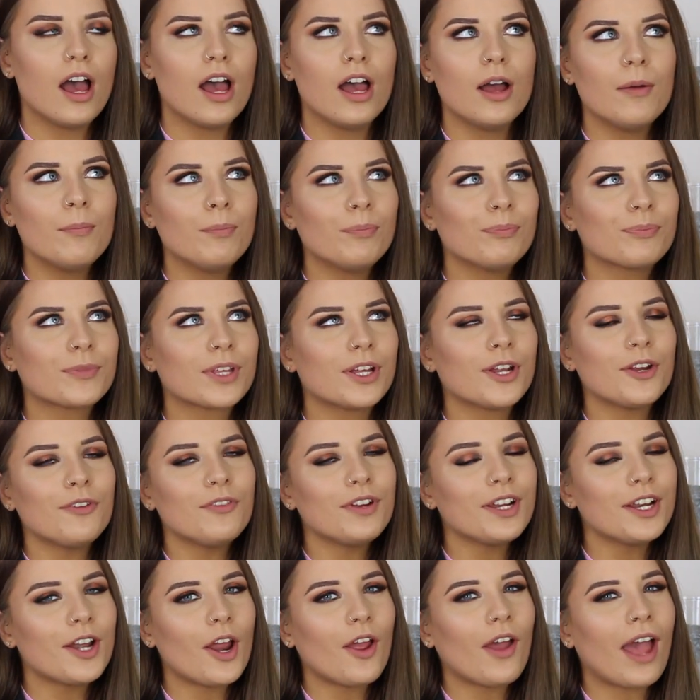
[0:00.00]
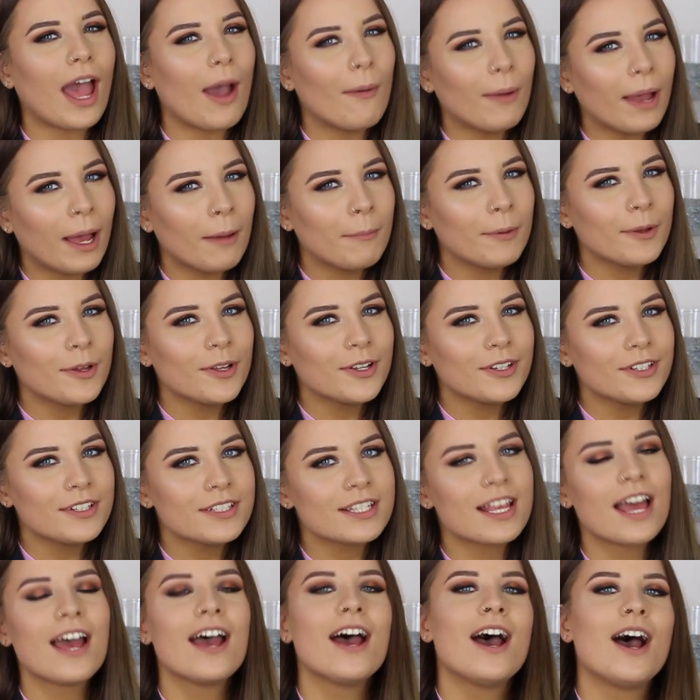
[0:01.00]
Um, I don't really know how it
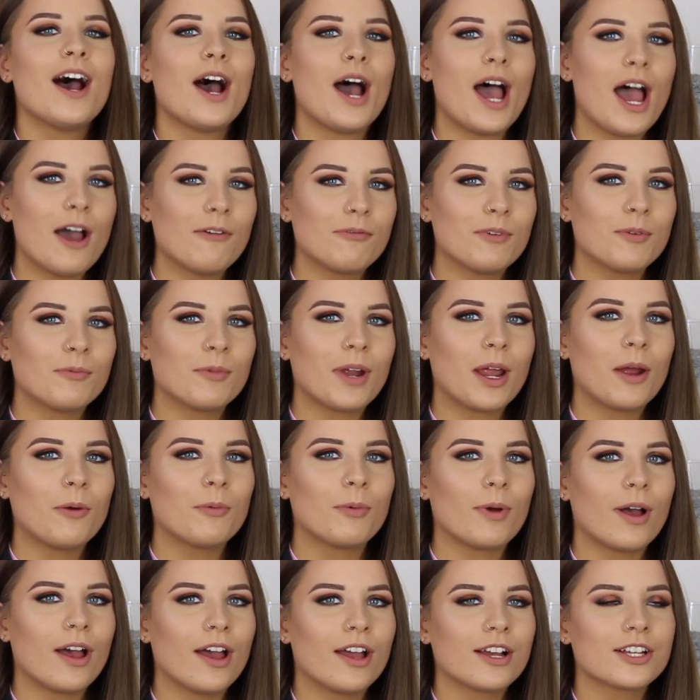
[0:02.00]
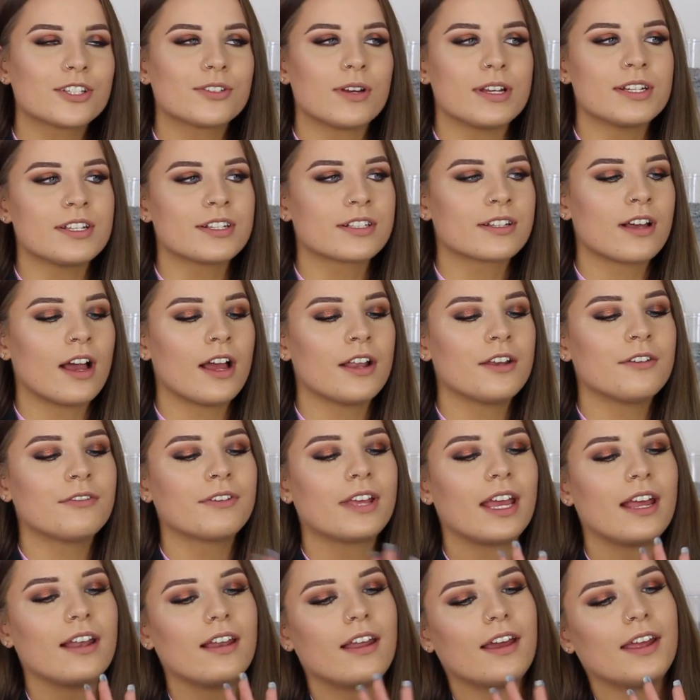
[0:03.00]
happens. I have one where I work, so I just kind
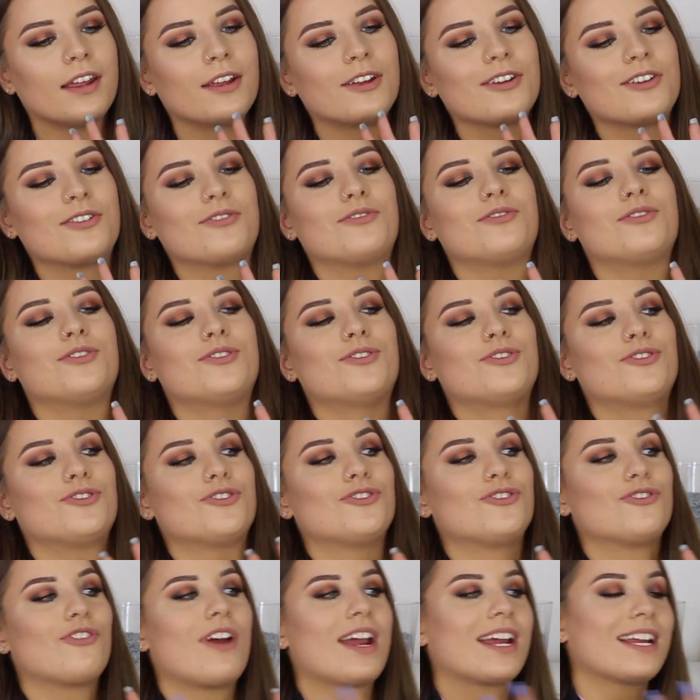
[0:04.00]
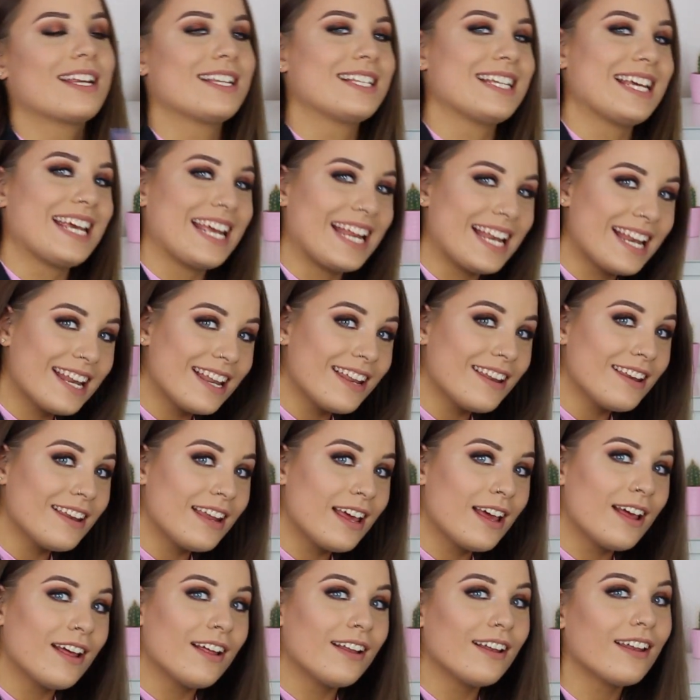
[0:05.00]
of get like dragged in
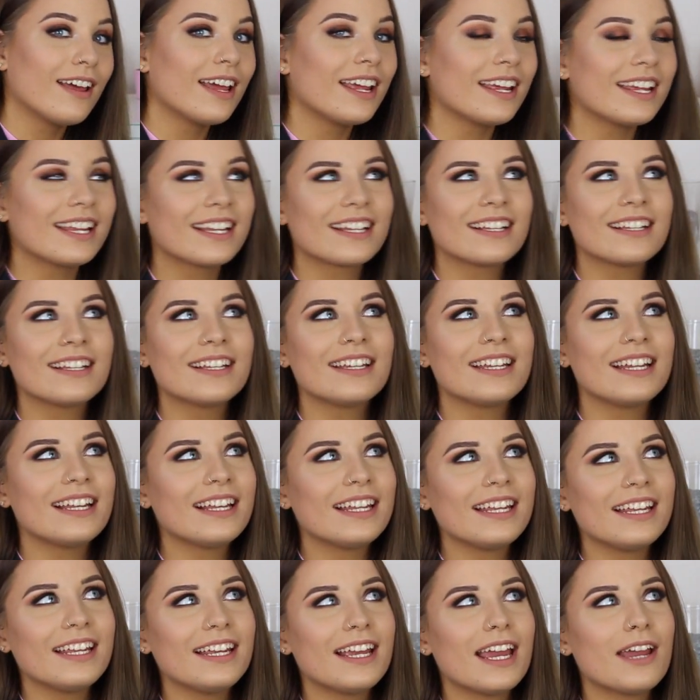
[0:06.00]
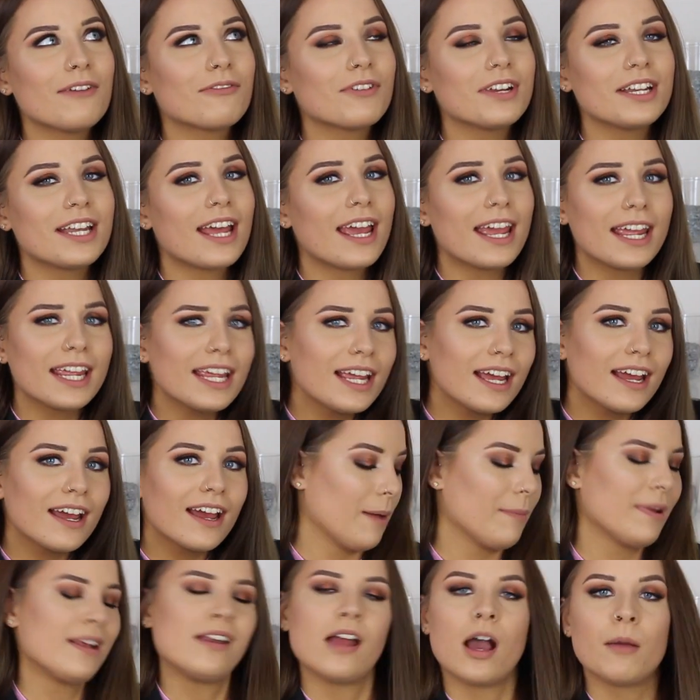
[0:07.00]
like nearly every day.
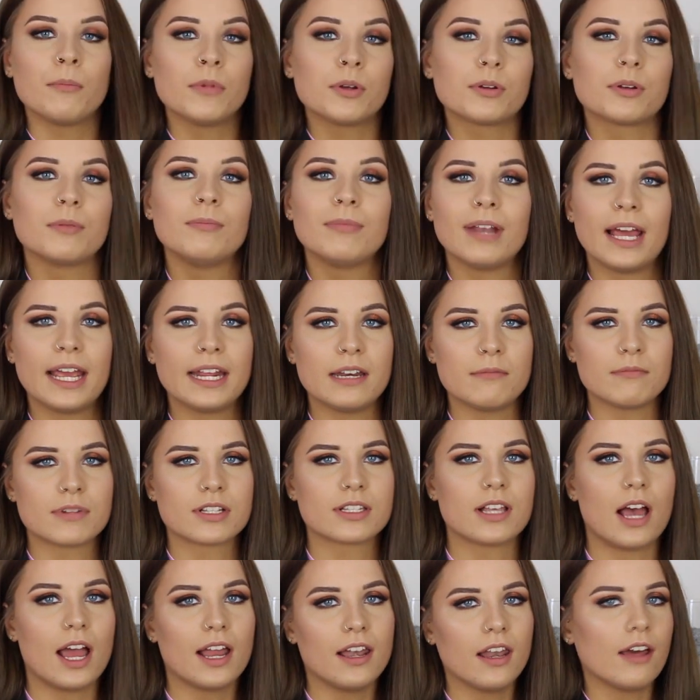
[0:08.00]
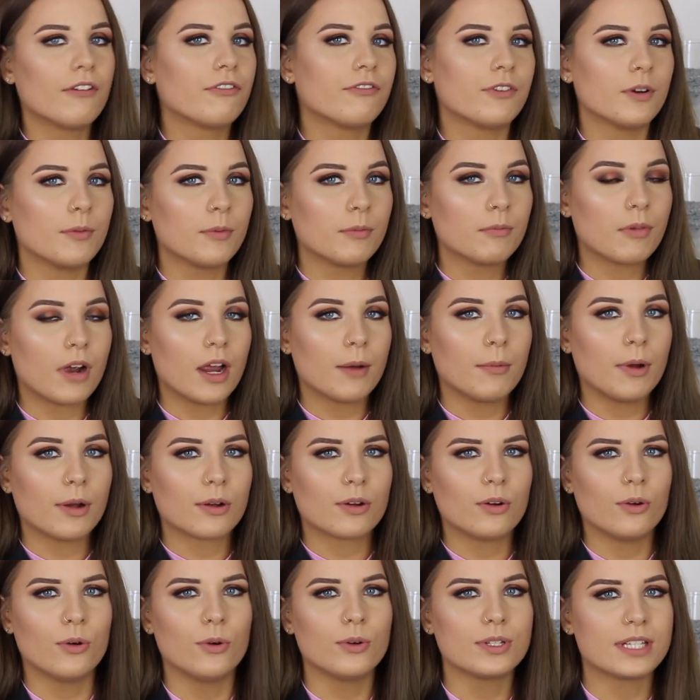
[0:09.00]
I mean, I'm not complaining because I love filming
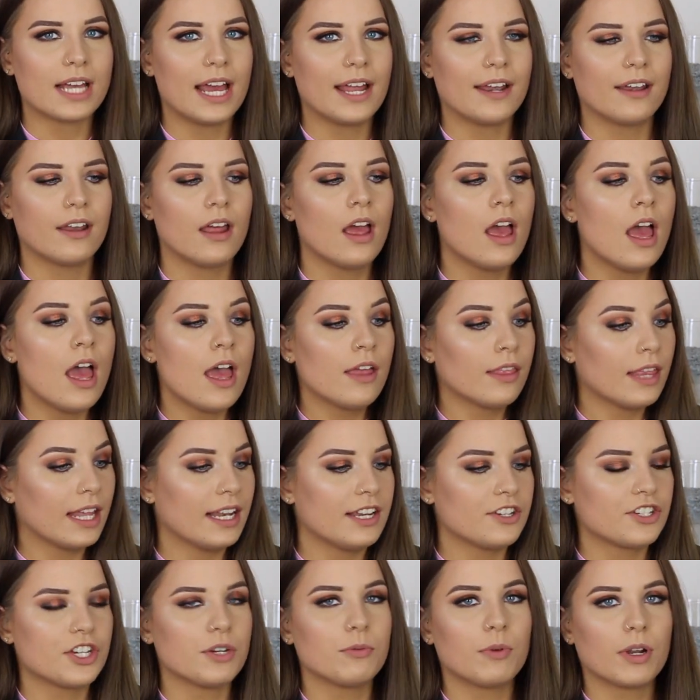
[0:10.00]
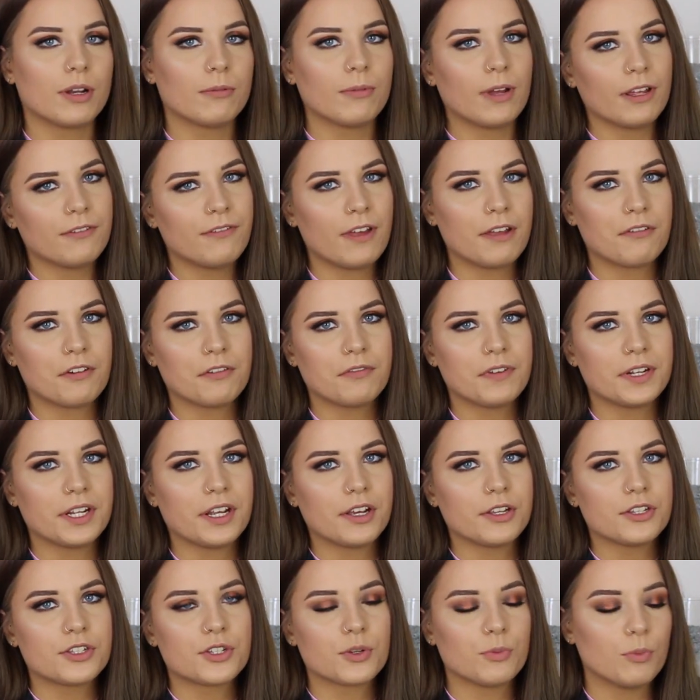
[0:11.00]
Primark hauls and they're literally one of my favourite
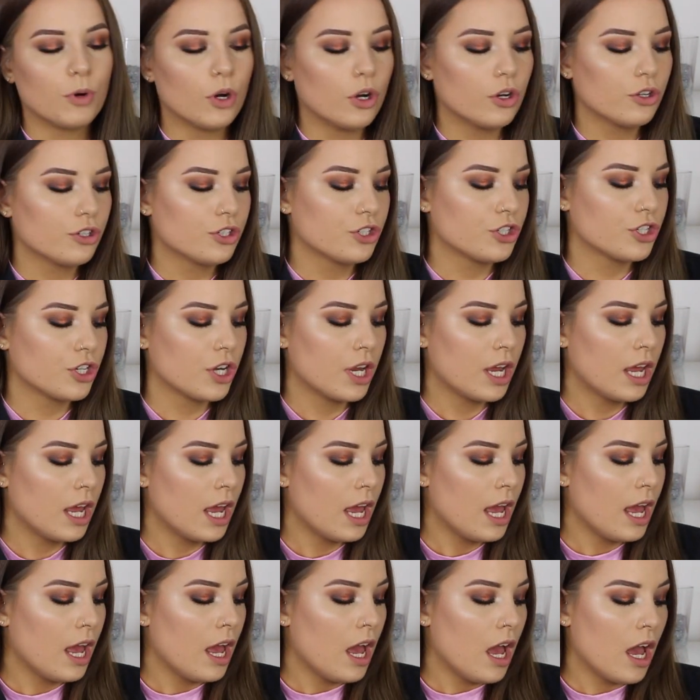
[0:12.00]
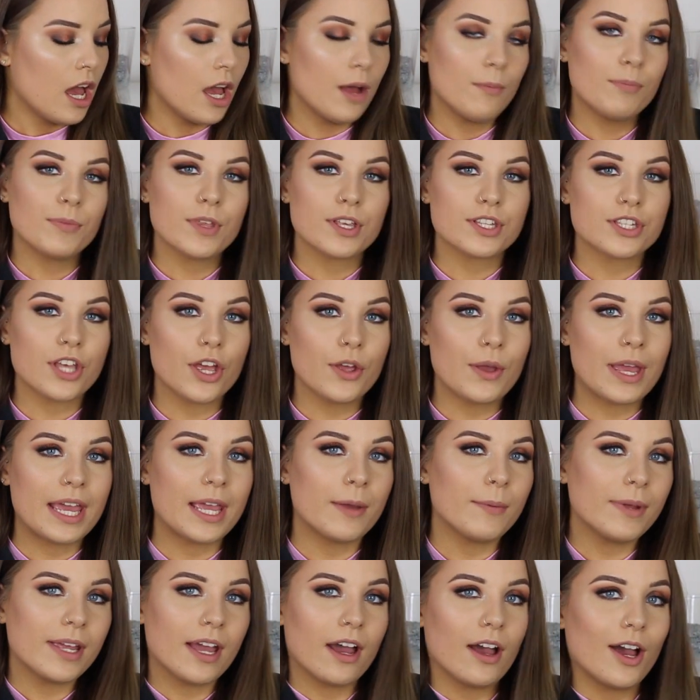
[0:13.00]
videos to watch. Um, so
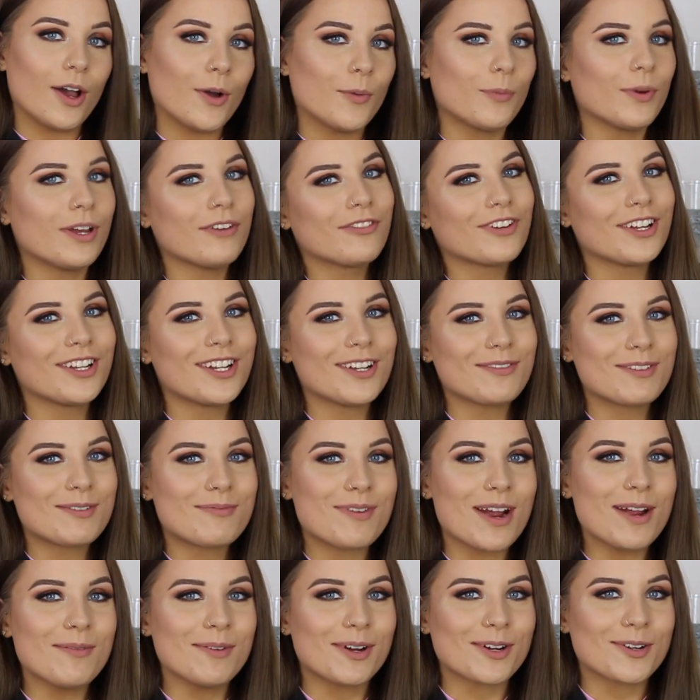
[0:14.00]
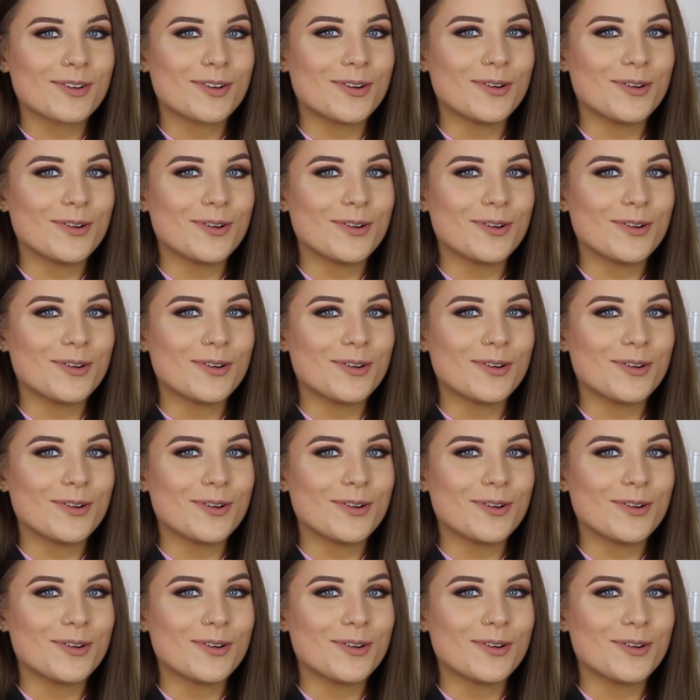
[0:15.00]
here we are with another Primark